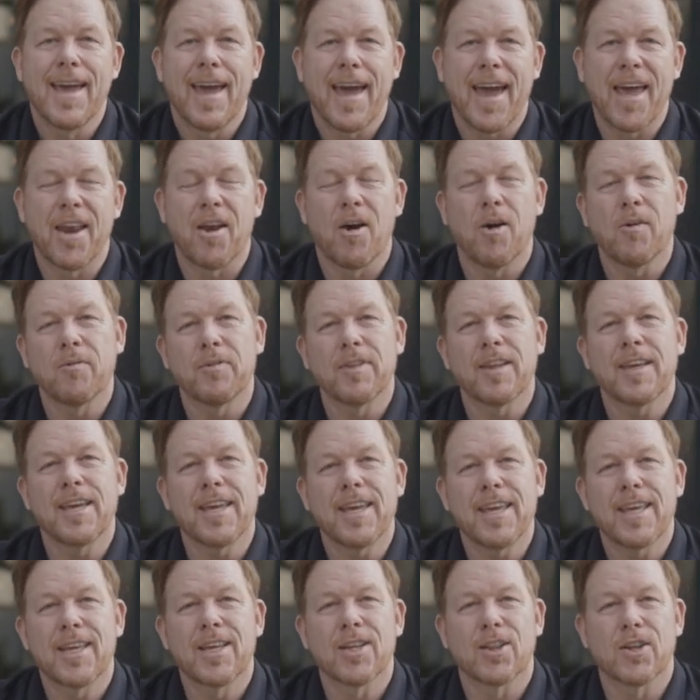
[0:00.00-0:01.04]
and
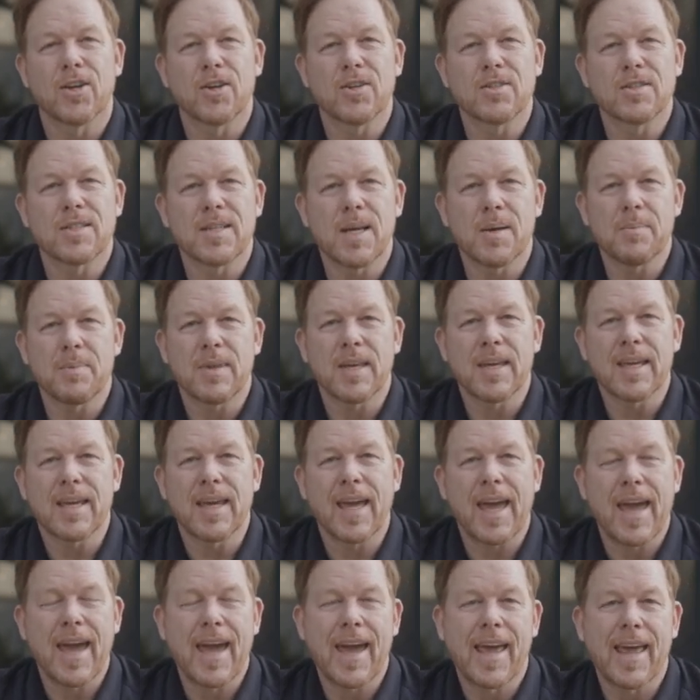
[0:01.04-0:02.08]
hopefully you learn
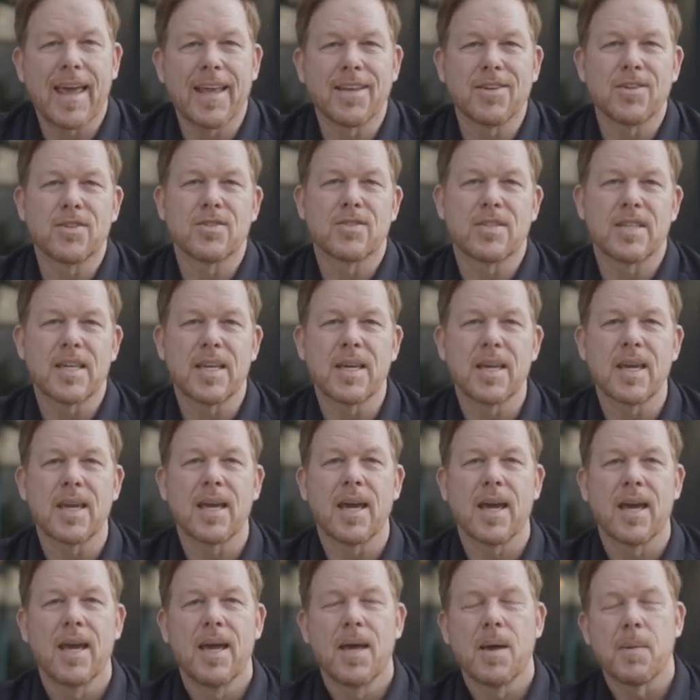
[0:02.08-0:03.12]
something and you
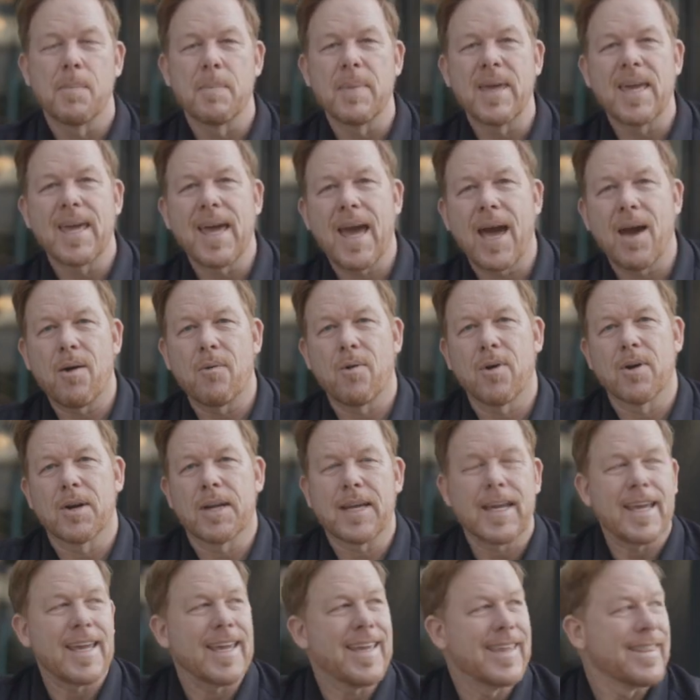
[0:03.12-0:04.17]
see me at work
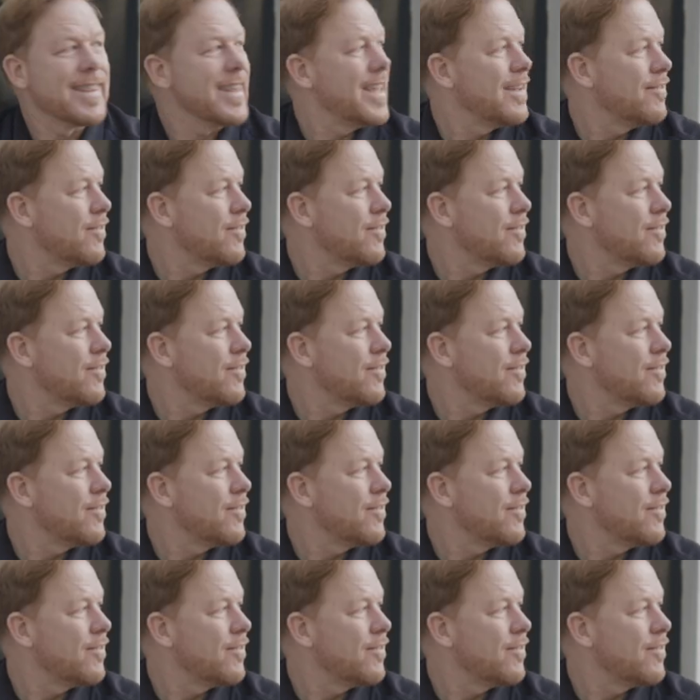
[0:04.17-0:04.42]
in the